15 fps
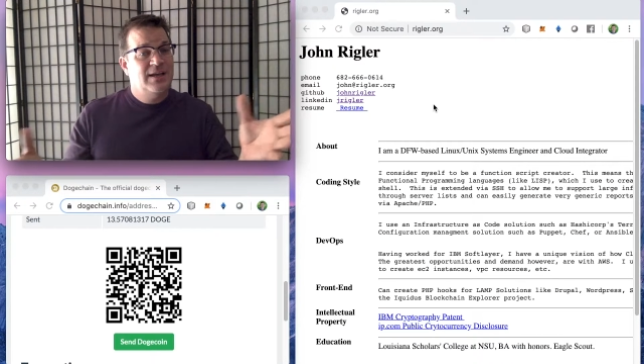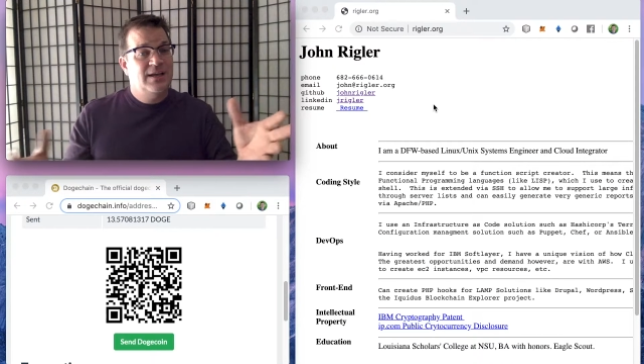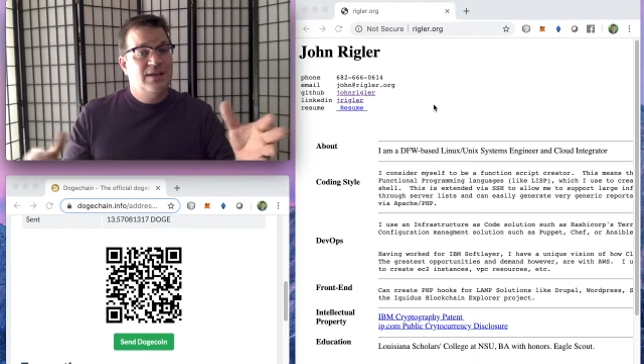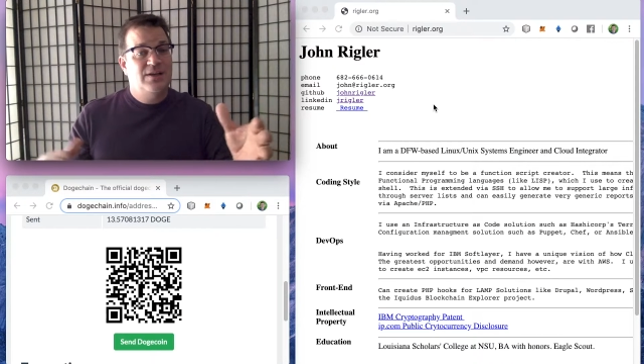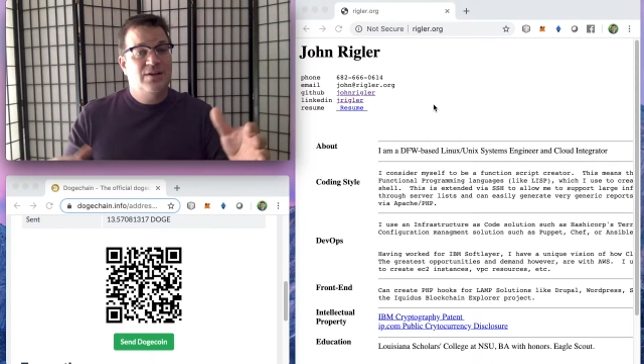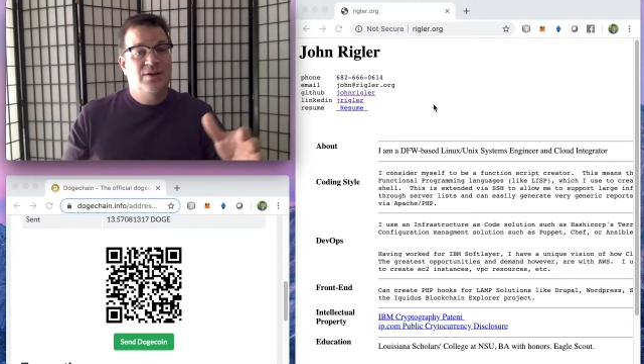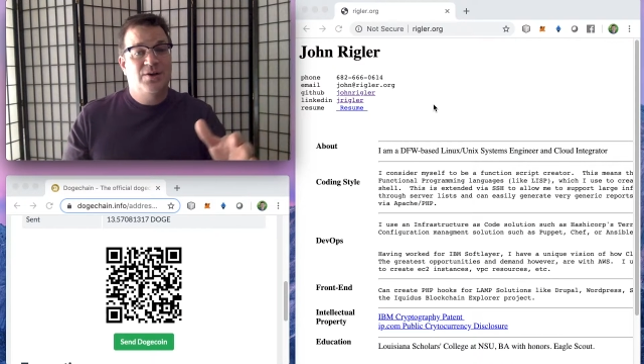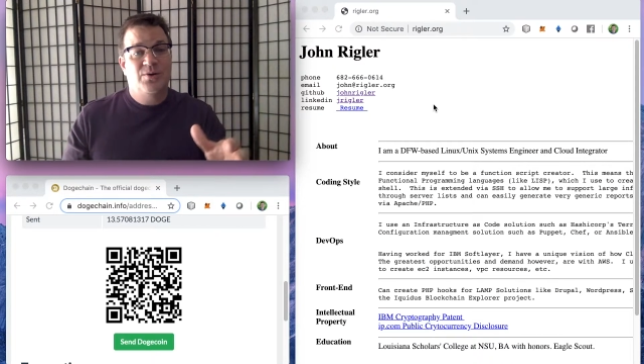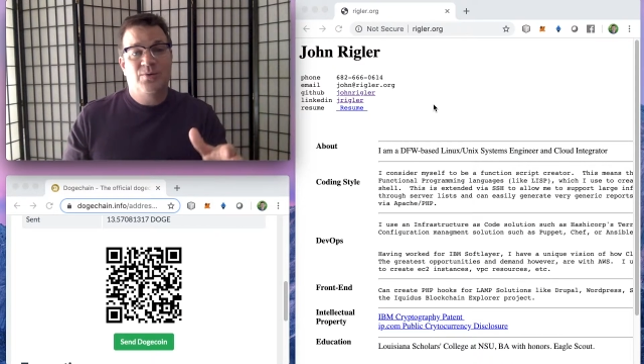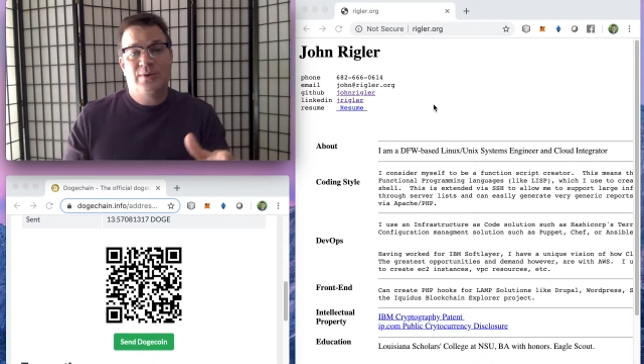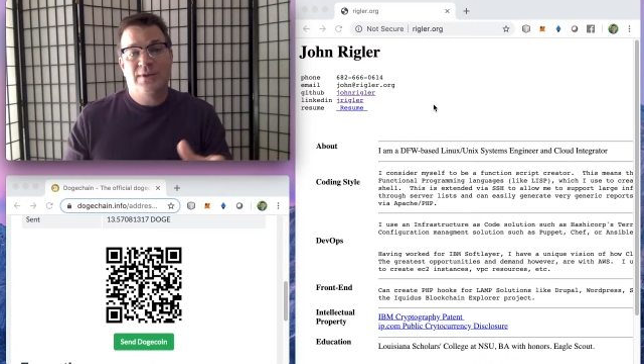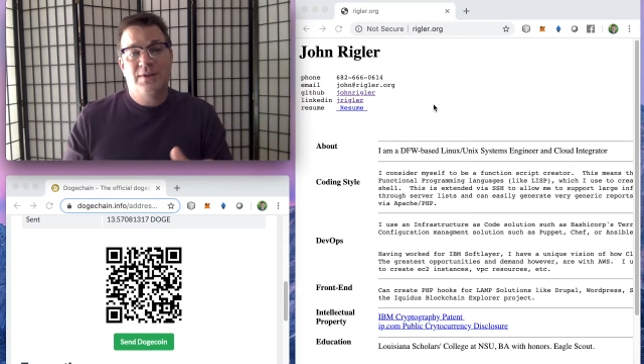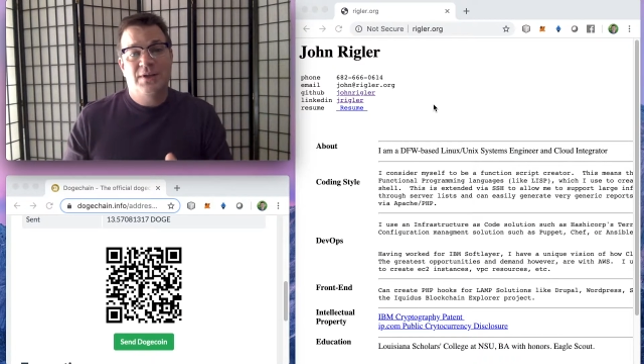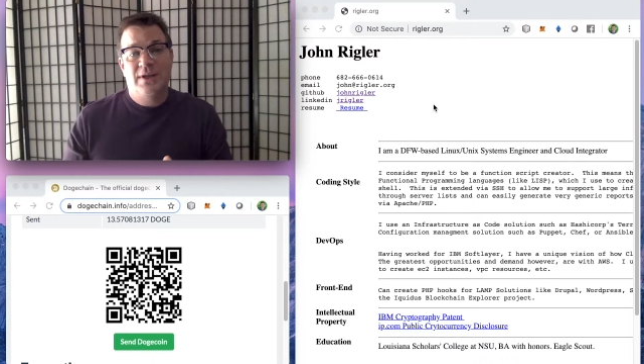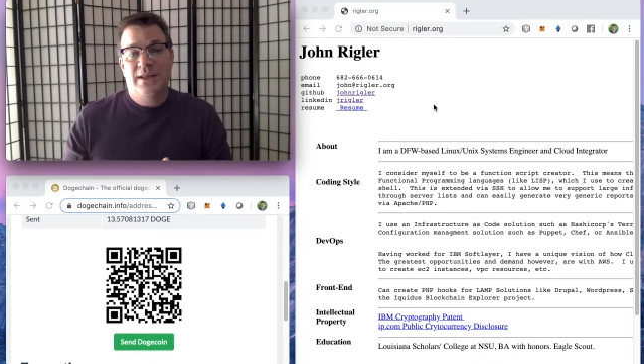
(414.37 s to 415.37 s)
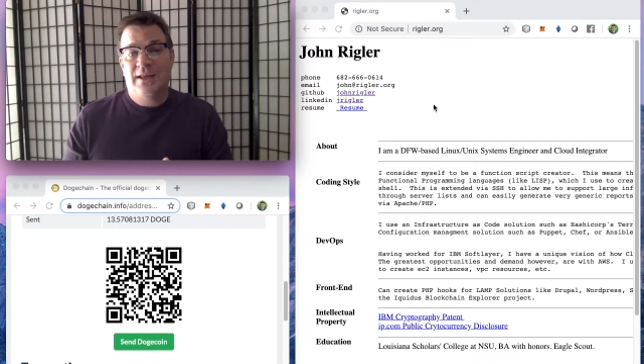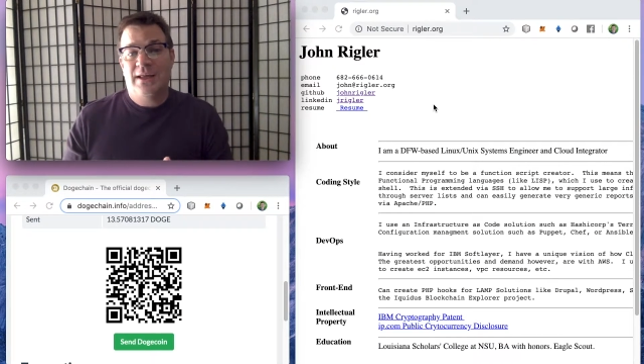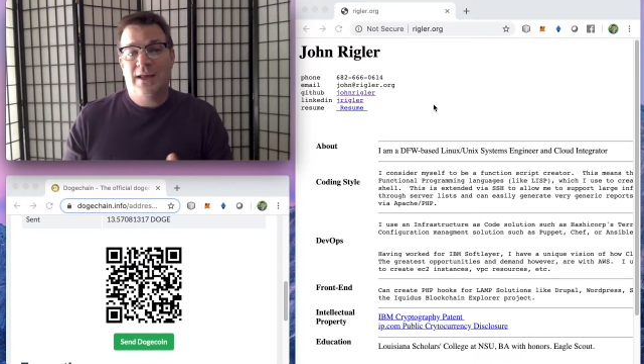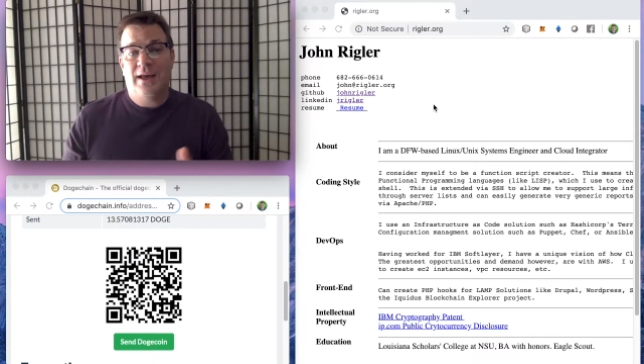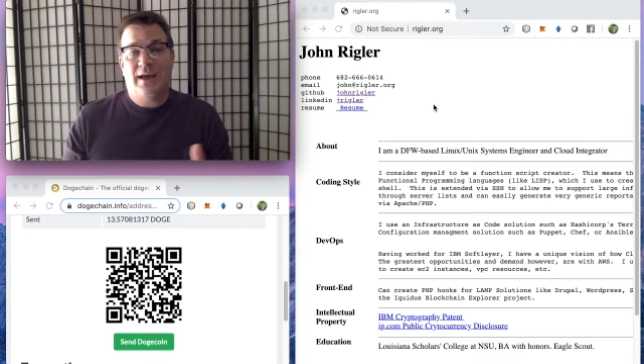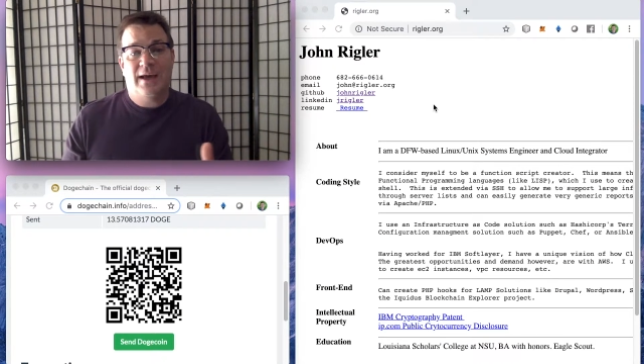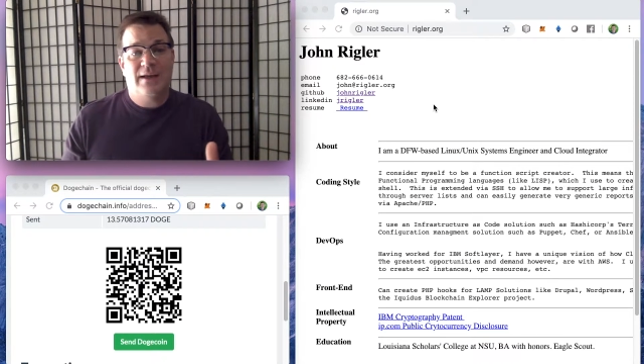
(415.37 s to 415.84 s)

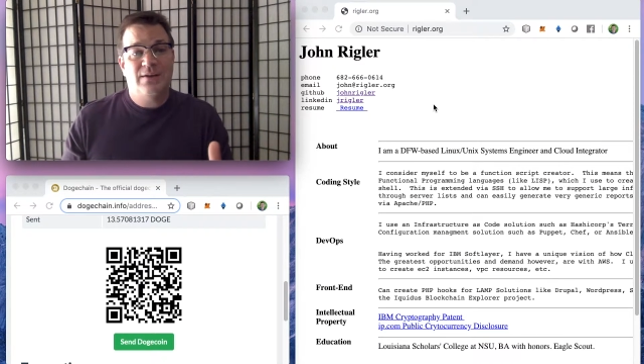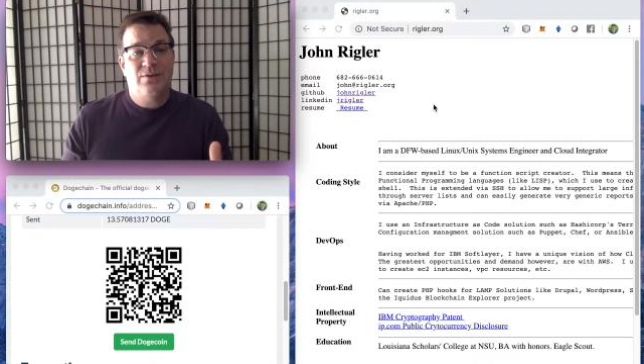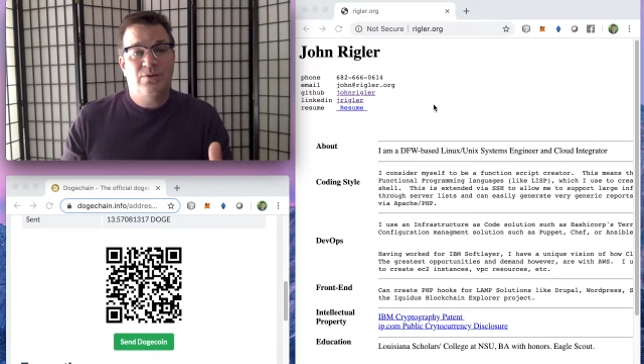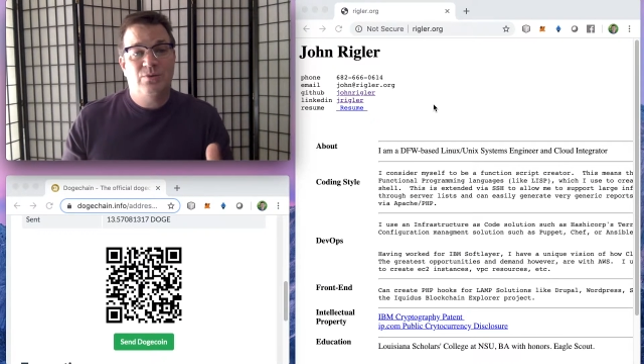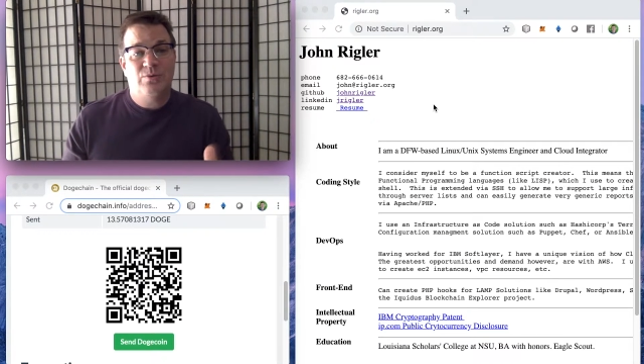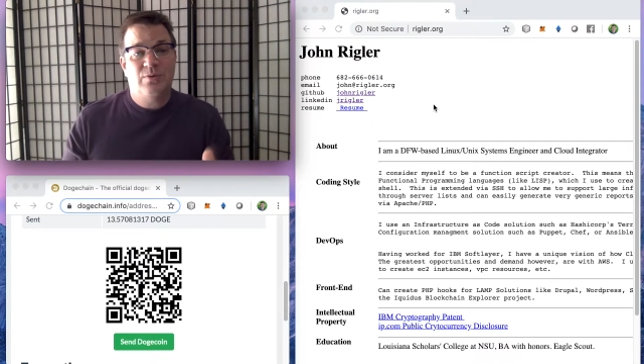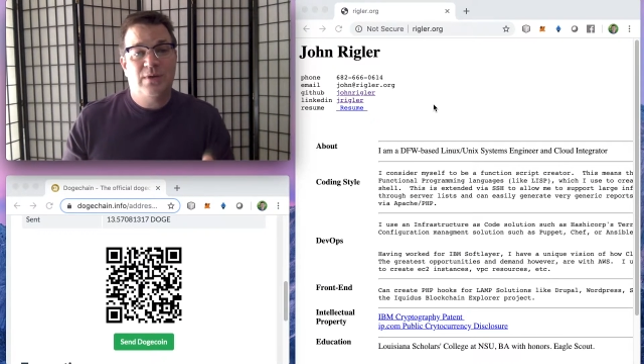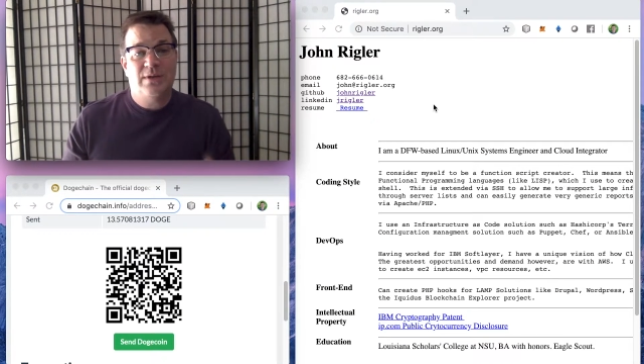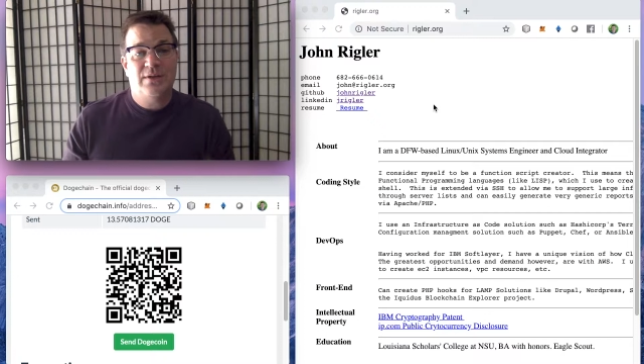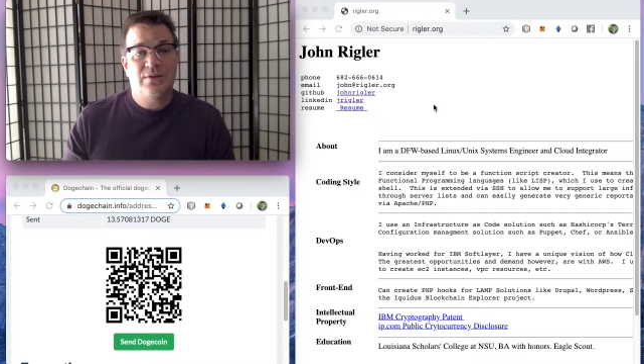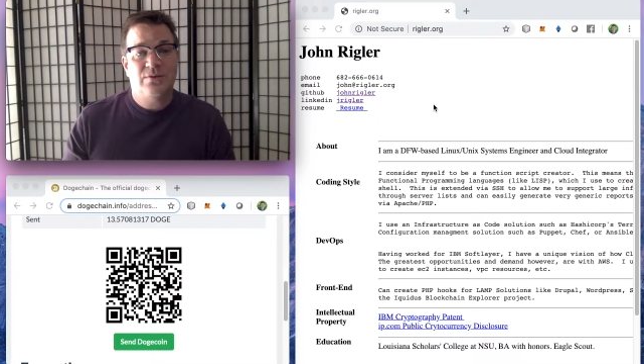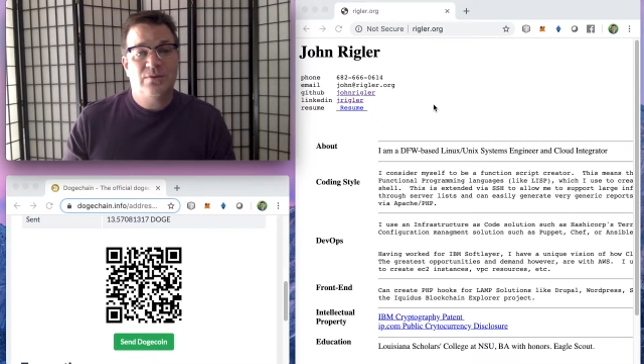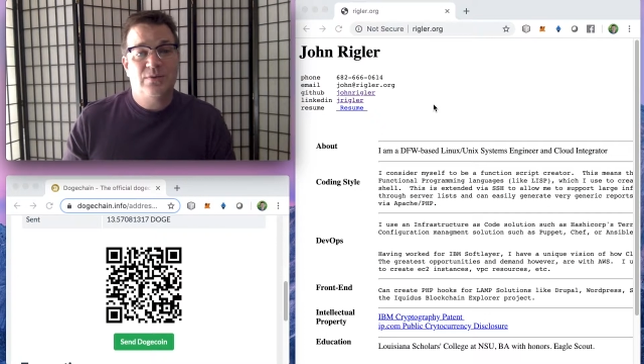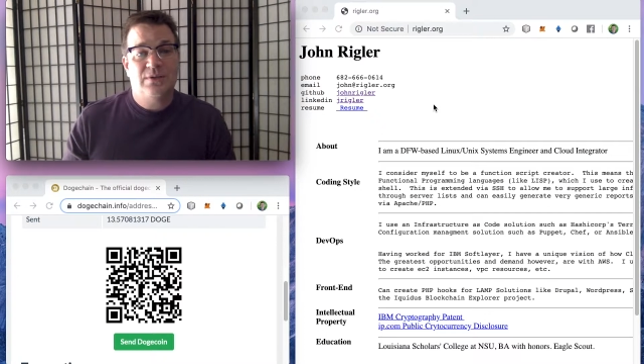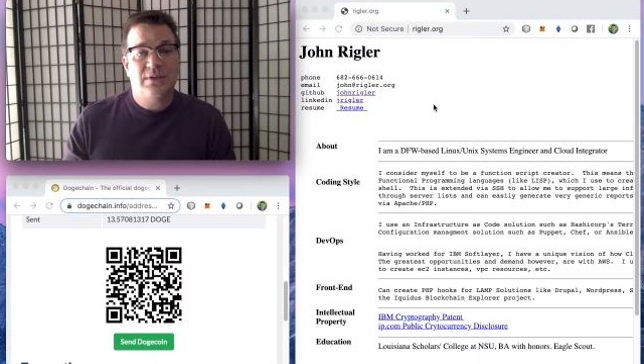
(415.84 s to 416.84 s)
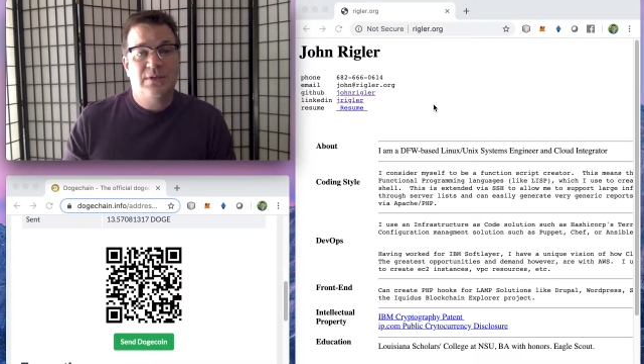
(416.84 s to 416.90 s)
I do